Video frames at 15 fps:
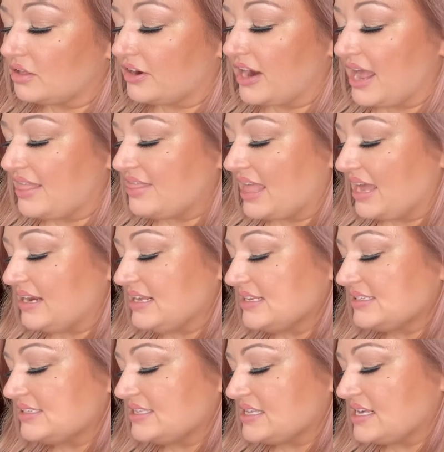and that
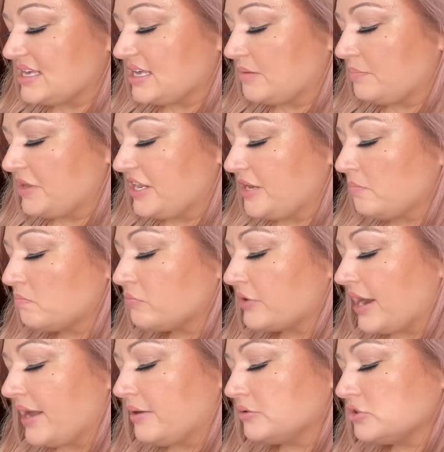is the medium
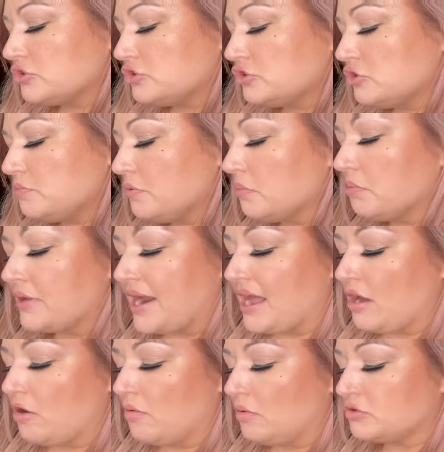brown Super
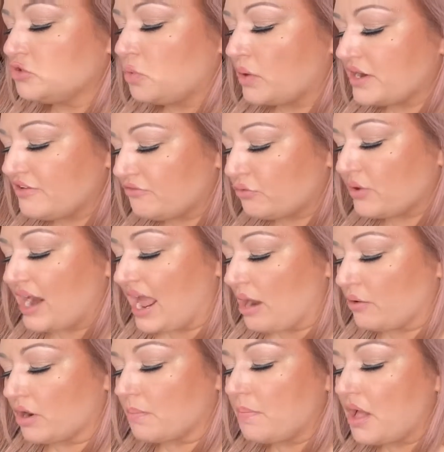Brow
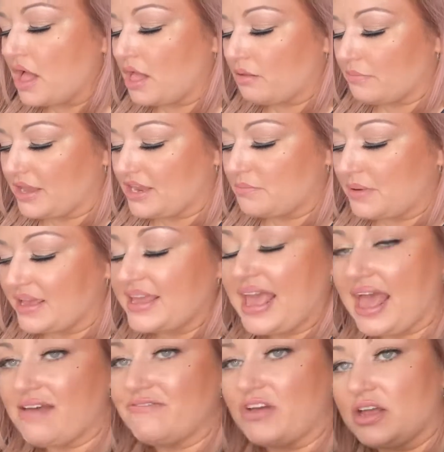24-hour pomade by
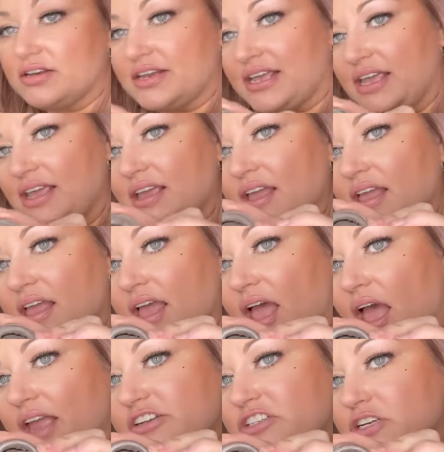Kat Von D.
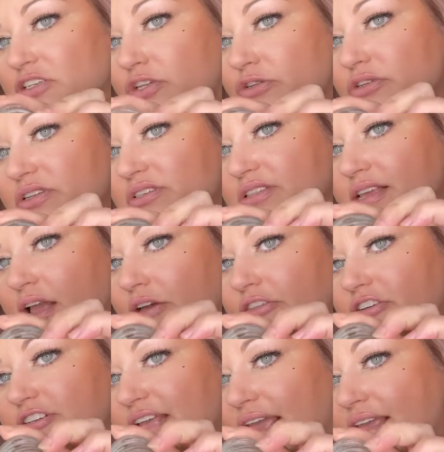I just used this the
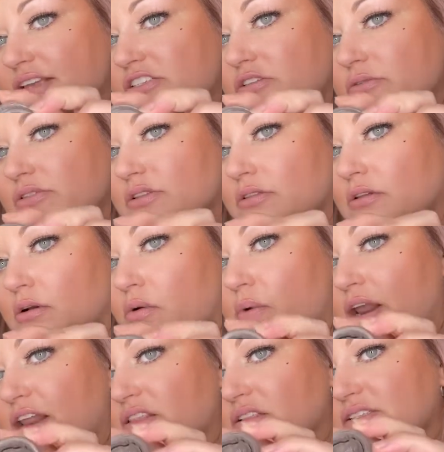other day, so it's a little
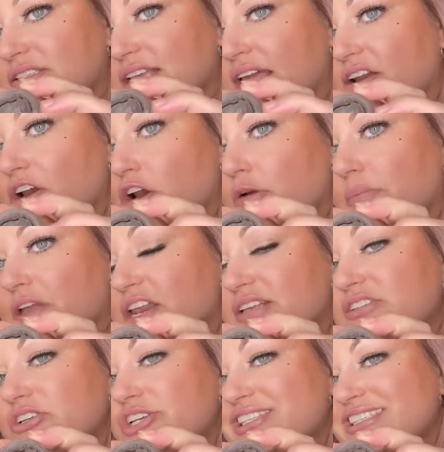wet on the center, but
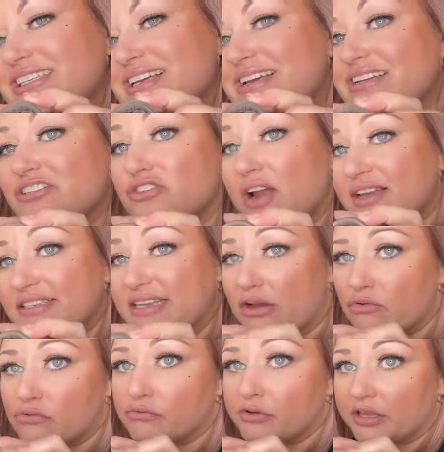as you can see, it dries
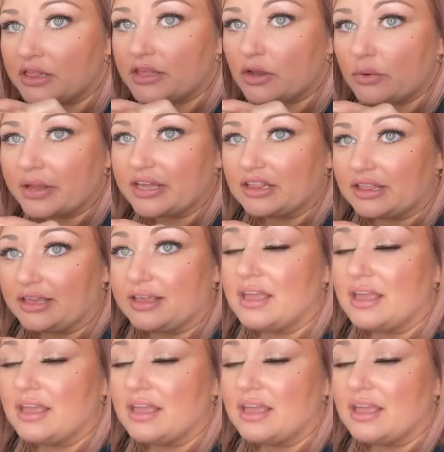out really quickly.